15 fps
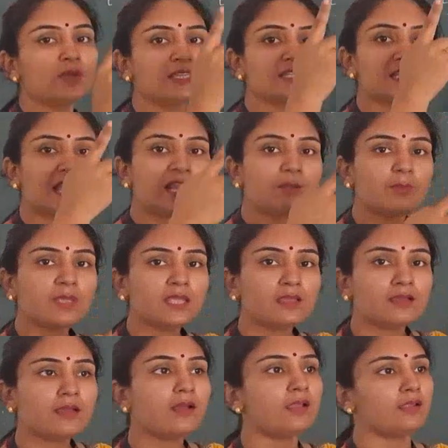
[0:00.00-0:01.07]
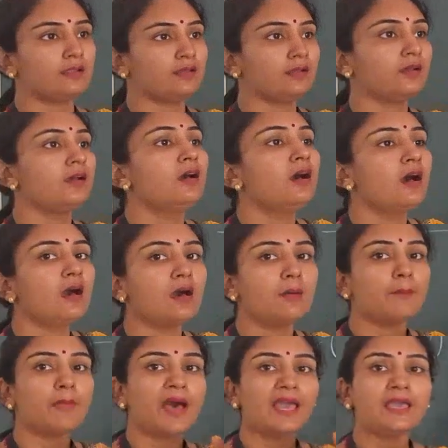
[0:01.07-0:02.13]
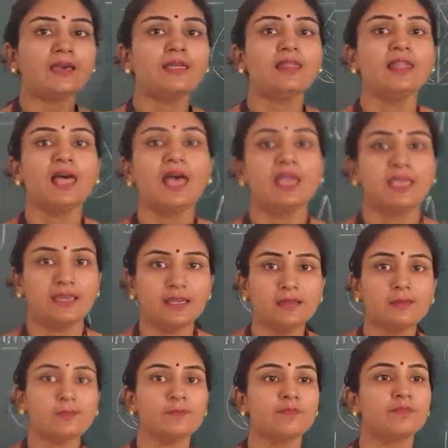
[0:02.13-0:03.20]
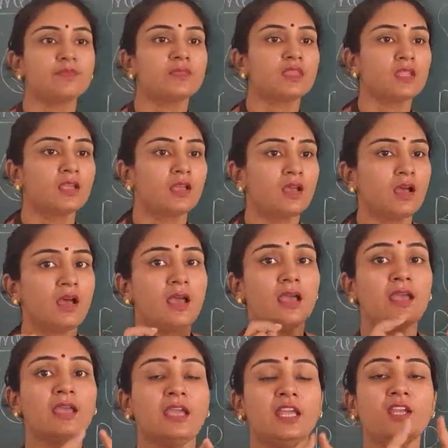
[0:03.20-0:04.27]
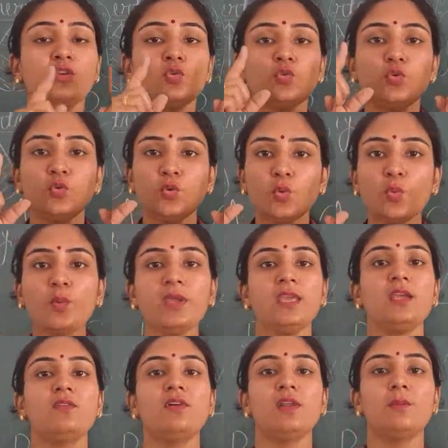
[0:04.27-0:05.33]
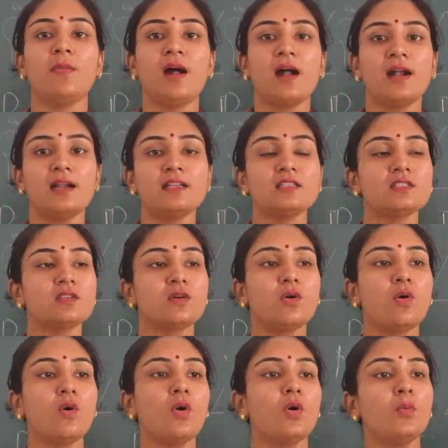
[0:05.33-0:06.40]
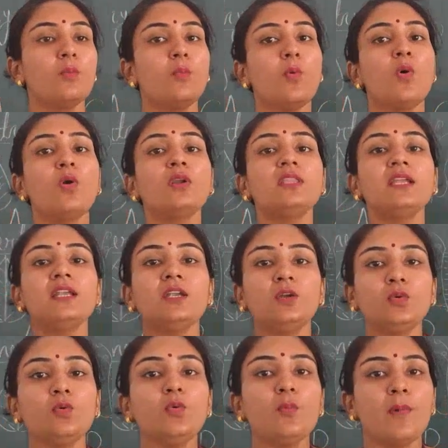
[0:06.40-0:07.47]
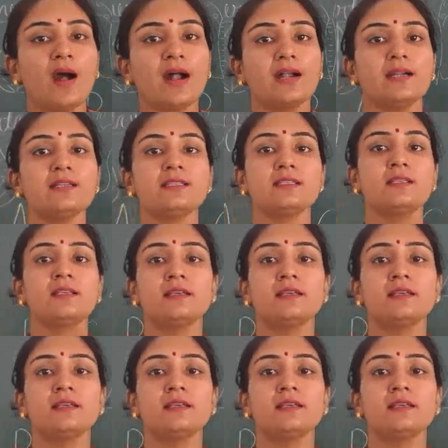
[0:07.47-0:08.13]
which can be cut by a line into two equal parts or more than two parts